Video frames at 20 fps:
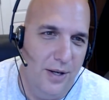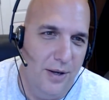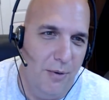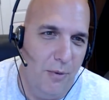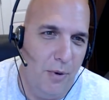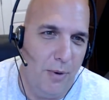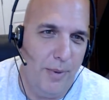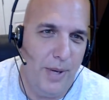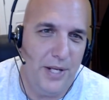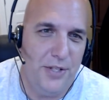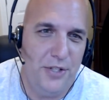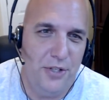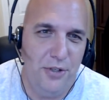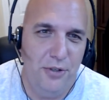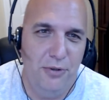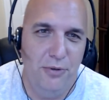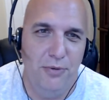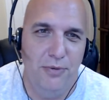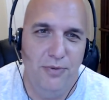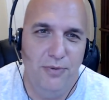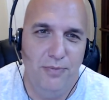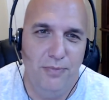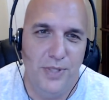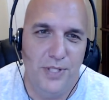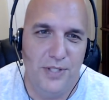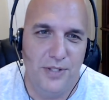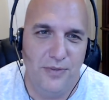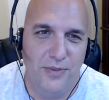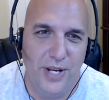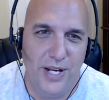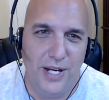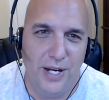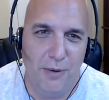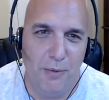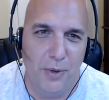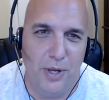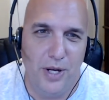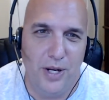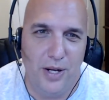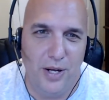What about you, Mr. Vega?
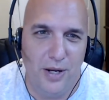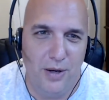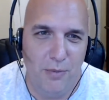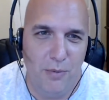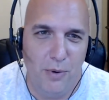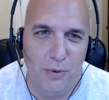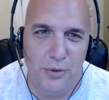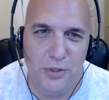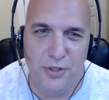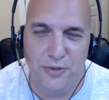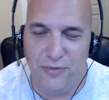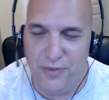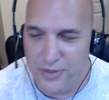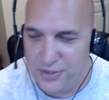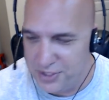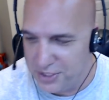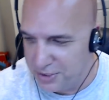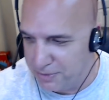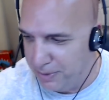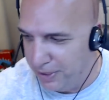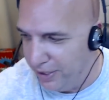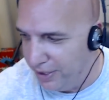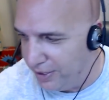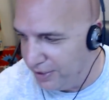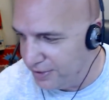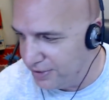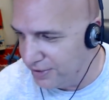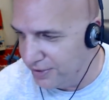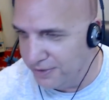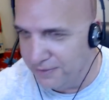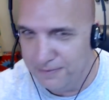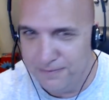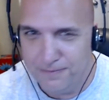What uh, what was your first experience?